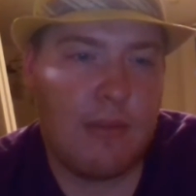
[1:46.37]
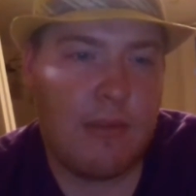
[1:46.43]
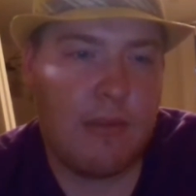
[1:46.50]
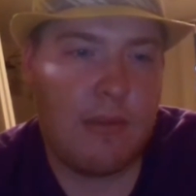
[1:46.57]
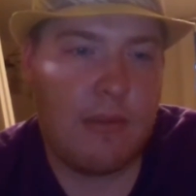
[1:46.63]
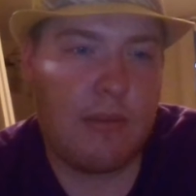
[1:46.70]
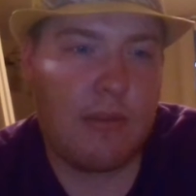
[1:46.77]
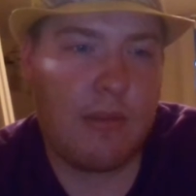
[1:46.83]

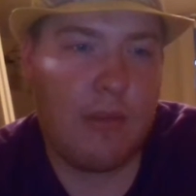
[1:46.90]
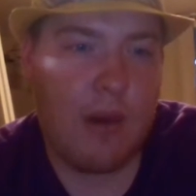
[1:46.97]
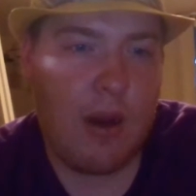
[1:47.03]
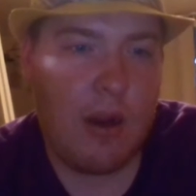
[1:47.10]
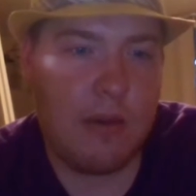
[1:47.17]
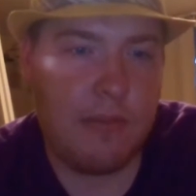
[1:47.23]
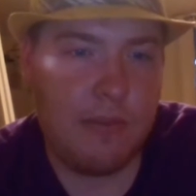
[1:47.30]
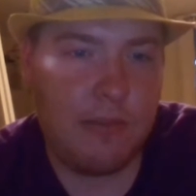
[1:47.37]

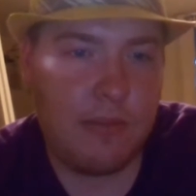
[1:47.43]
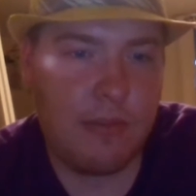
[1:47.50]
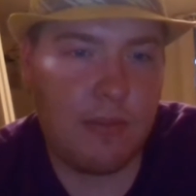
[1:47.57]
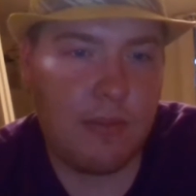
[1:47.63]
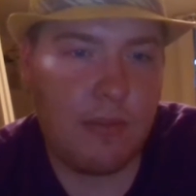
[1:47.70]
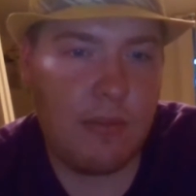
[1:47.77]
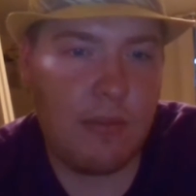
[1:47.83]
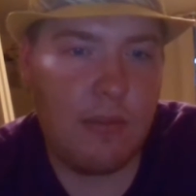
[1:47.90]

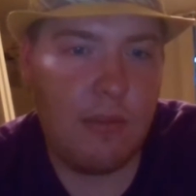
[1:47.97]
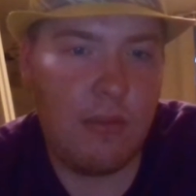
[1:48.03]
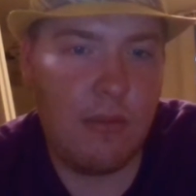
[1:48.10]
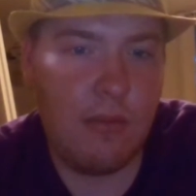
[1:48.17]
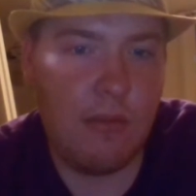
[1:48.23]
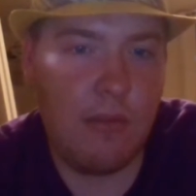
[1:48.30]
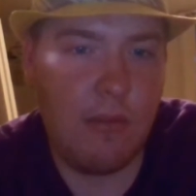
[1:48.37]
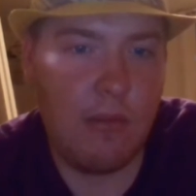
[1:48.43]

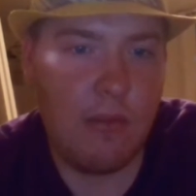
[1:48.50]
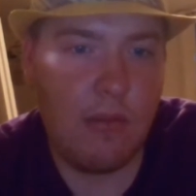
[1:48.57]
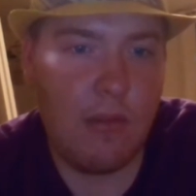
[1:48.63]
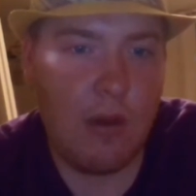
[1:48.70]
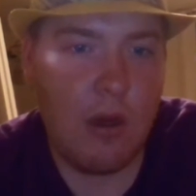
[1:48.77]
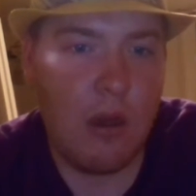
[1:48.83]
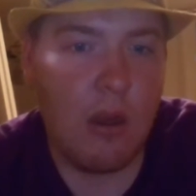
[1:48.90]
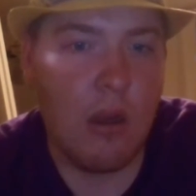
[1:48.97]

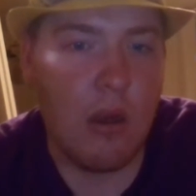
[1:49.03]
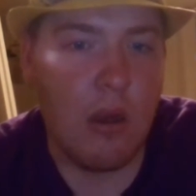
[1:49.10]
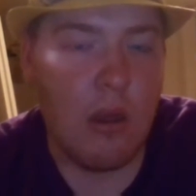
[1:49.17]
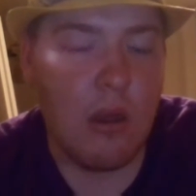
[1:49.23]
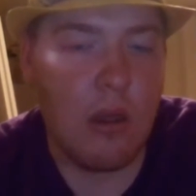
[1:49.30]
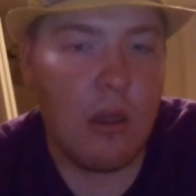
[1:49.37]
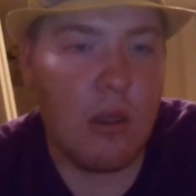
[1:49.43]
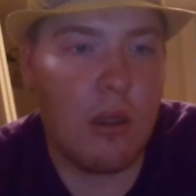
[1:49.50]

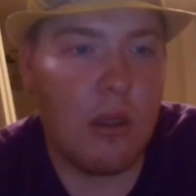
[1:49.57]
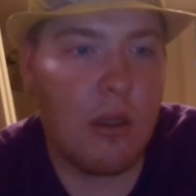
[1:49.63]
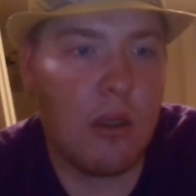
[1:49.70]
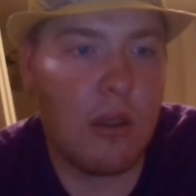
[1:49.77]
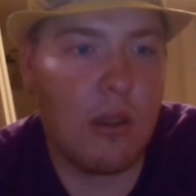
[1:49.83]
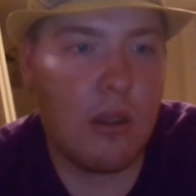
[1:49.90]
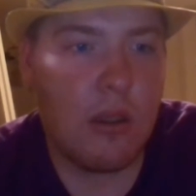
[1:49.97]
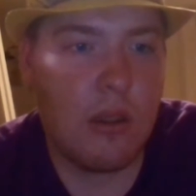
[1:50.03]

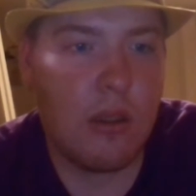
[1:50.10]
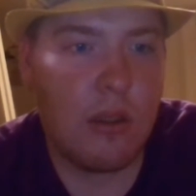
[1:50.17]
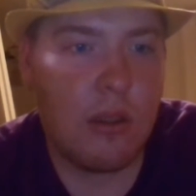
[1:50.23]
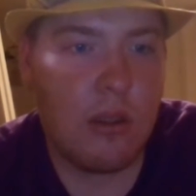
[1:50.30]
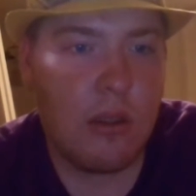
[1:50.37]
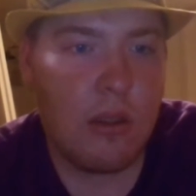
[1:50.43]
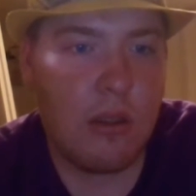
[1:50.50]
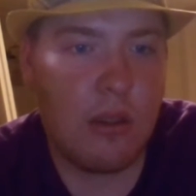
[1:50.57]

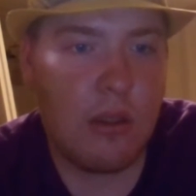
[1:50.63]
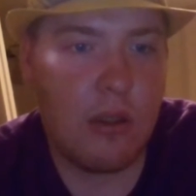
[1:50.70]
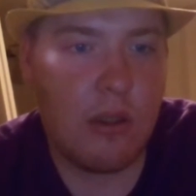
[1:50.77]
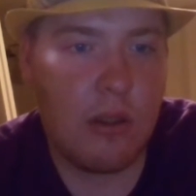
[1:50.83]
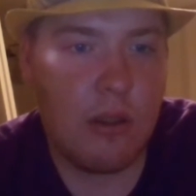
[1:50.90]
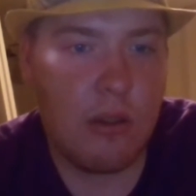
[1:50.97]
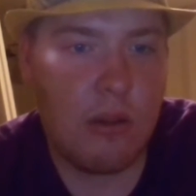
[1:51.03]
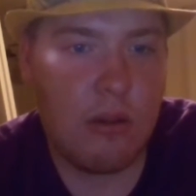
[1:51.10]

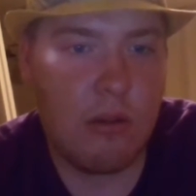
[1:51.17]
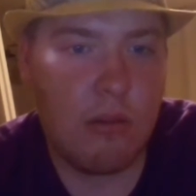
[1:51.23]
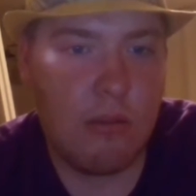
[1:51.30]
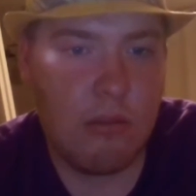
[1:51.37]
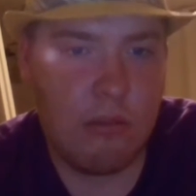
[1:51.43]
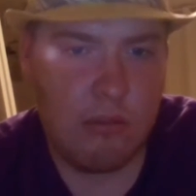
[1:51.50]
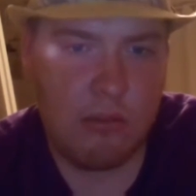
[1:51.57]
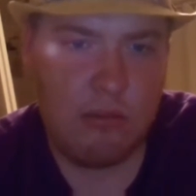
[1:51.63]

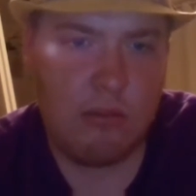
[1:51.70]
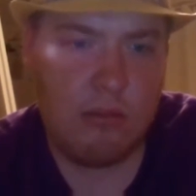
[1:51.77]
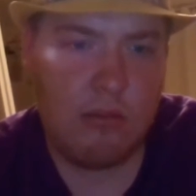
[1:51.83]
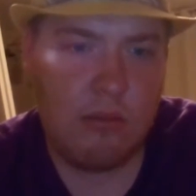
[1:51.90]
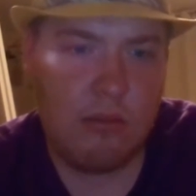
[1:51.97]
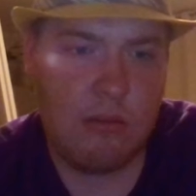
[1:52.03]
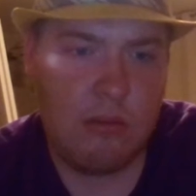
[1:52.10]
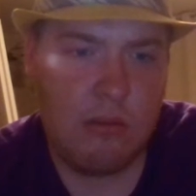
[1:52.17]

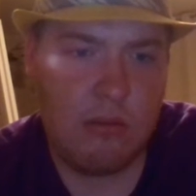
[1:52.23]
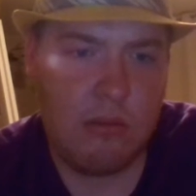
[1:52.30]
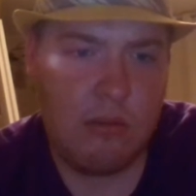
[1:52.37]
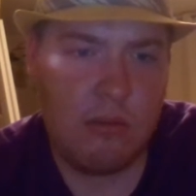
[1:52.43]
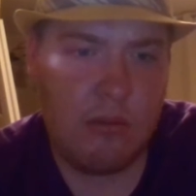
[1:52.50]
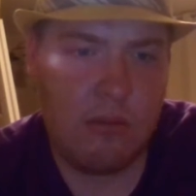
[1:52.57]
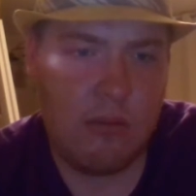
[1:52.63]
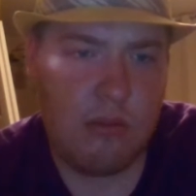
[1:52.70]

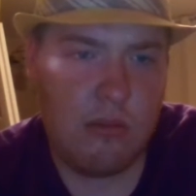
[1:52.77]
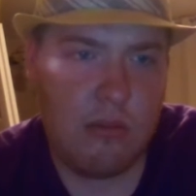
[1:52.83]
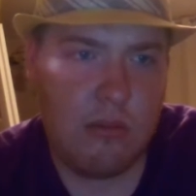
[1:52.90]
Nothing is said.